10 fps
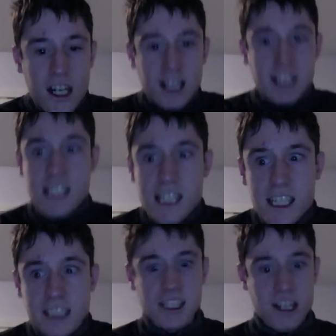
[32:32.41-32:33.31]
I'm
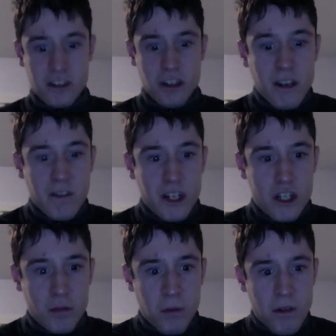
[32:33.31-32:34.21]
sorry if I
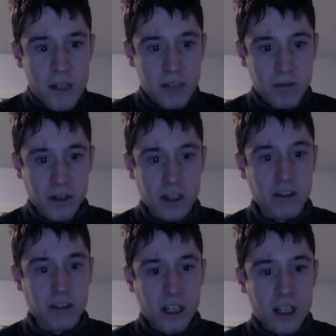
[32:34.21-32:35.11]
just ruined it for you,
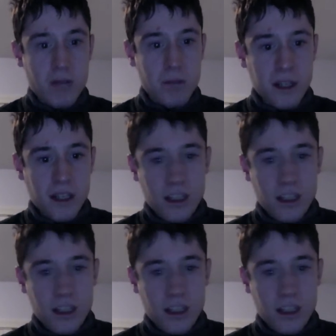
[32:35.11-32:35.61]
but